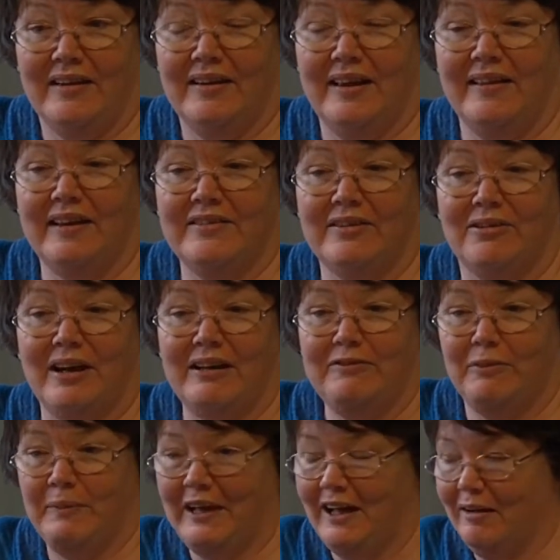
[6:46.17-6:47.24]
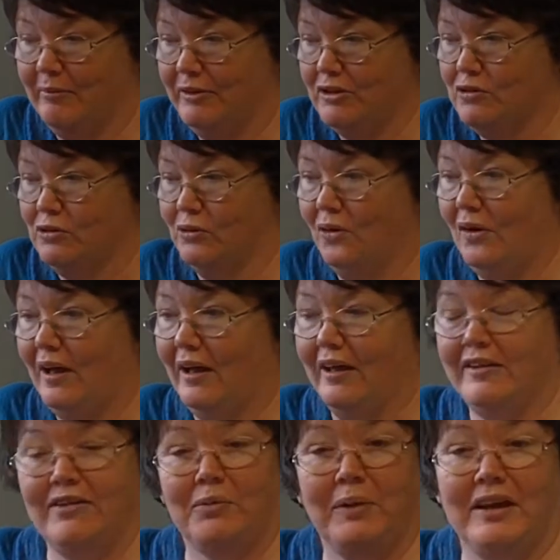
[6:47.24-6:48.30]
Now that's great for being able to draw
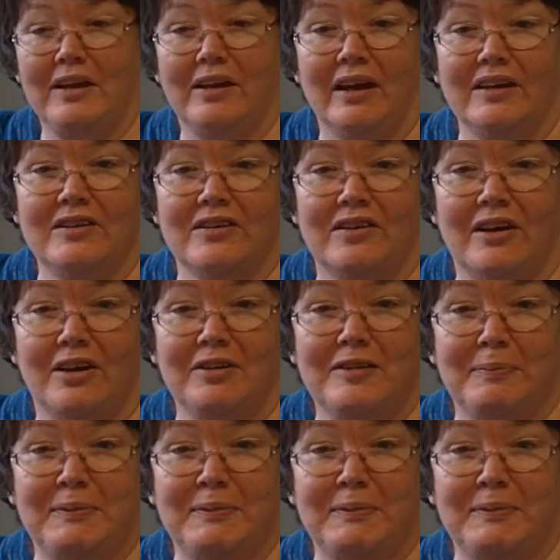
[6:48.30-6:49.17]
lines where you're going to sew,